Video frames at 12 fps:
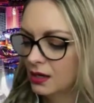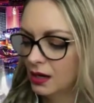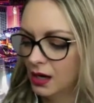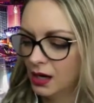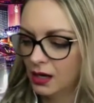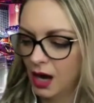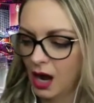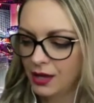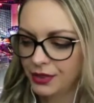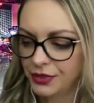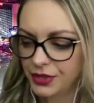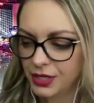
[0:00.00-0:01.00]
uh, I
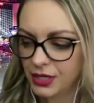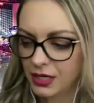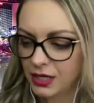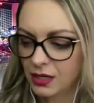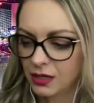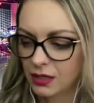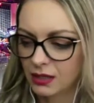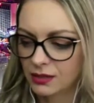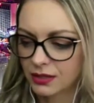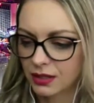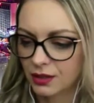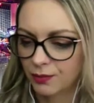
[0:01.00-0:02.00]
think it's
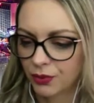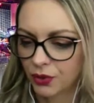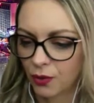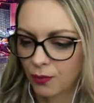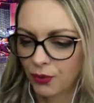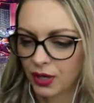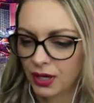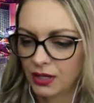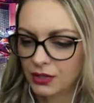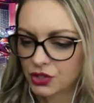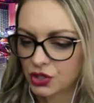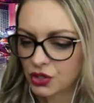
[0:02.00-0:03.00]

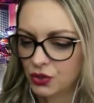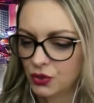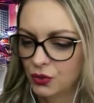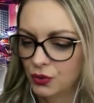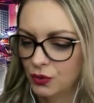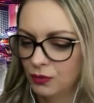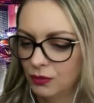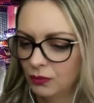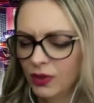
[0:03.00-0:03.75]
inappropriate to,